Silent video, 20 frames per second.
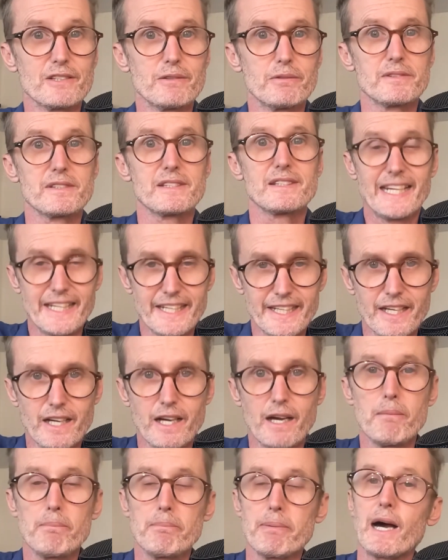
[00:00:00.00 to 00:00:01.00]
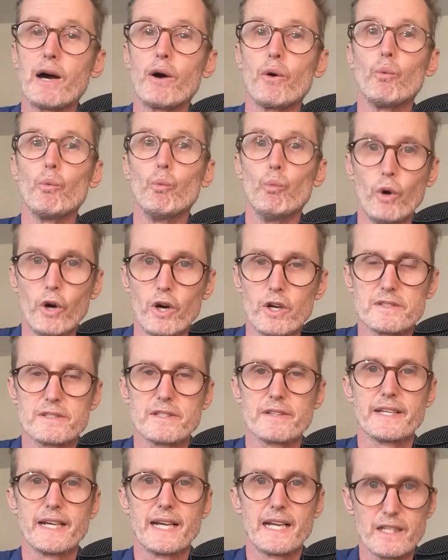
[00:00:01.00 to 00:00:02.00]
to hear about what
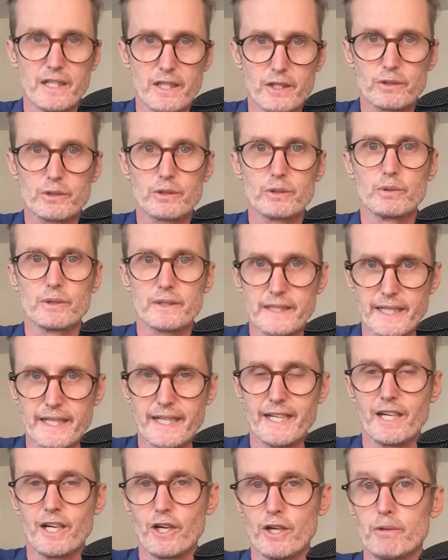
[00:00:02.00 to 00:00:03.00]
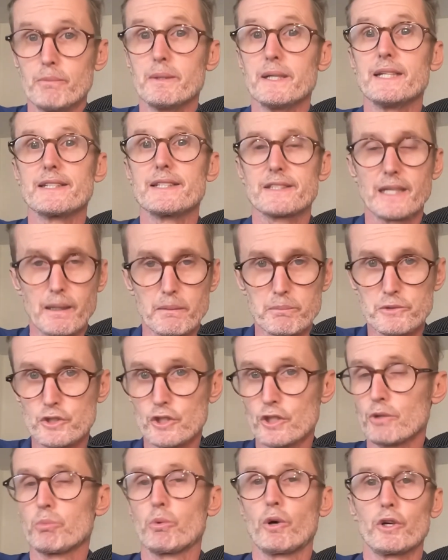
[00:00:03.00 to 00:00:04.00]
their local care home is up
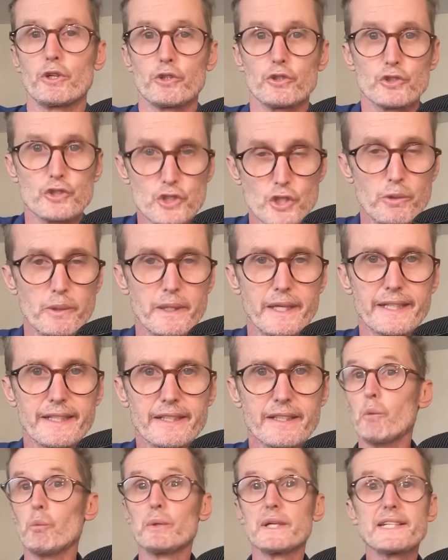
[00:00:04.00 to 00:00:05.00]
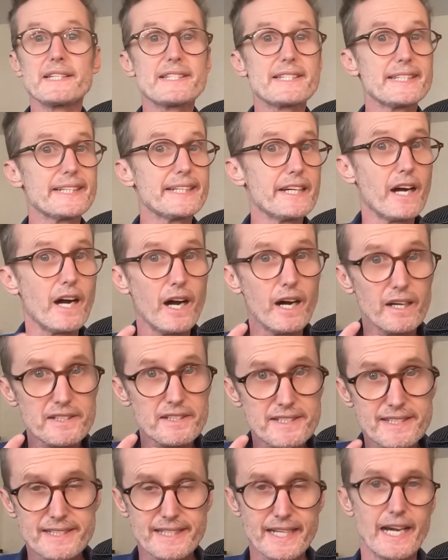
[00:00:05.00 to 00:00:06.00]
to, what you're doing. We see it
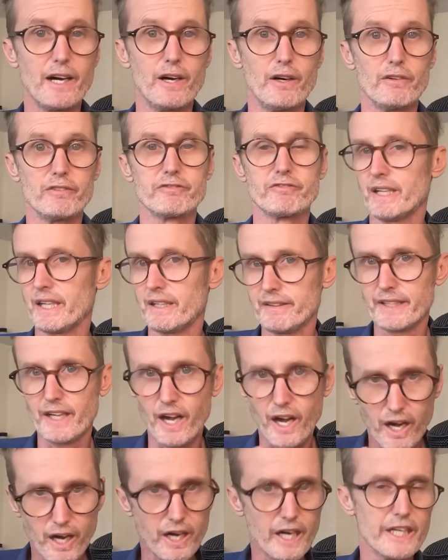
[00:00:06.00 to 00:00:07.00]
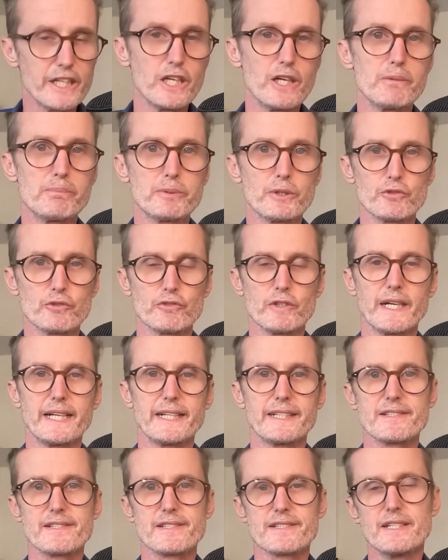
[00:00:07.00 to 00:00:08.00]
ourselves, very high open
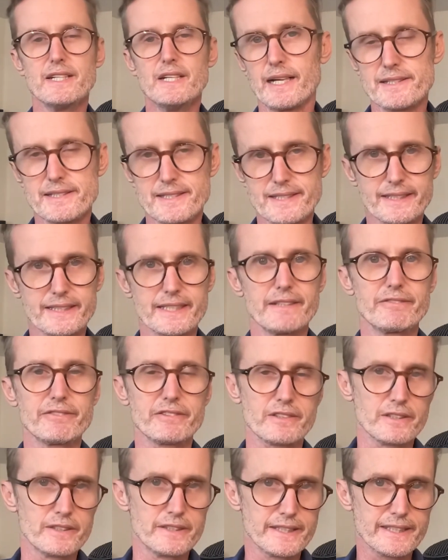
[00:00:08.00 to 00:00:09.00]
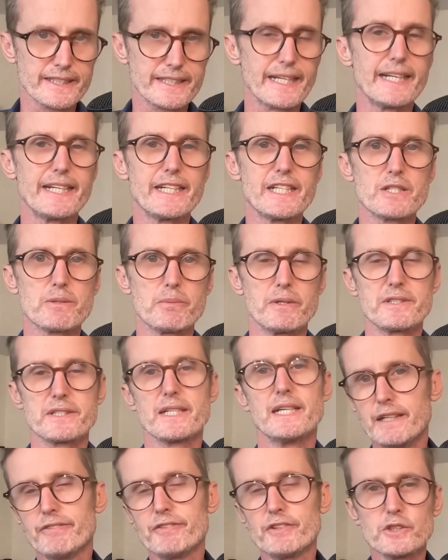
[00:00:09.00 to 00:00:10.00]
rates and significant engagement.
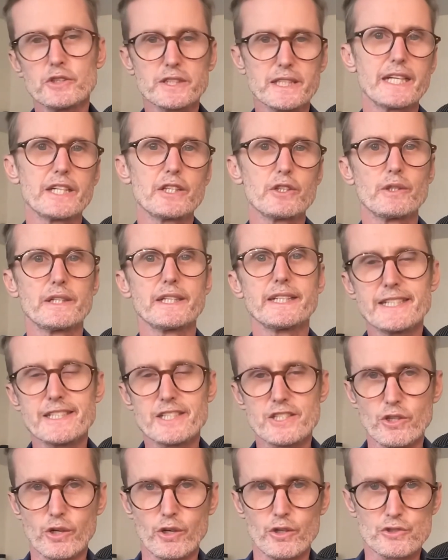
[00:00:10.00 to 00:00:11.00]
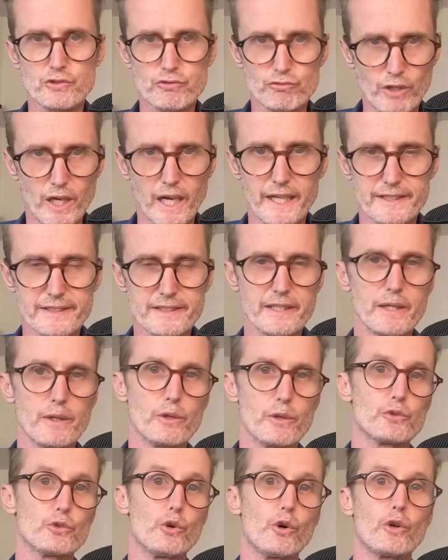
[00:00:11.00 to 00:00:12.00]
If you get your e-shots right, and
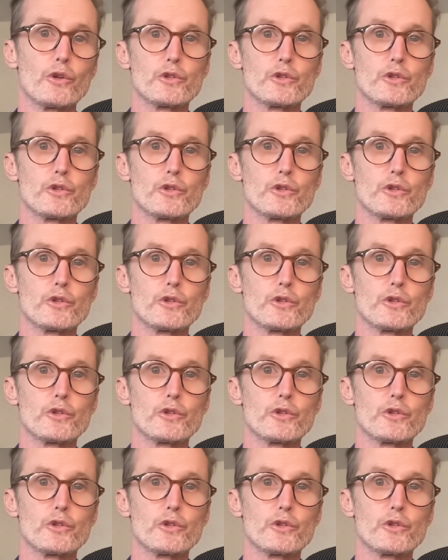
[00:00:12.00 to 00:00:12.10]
I'm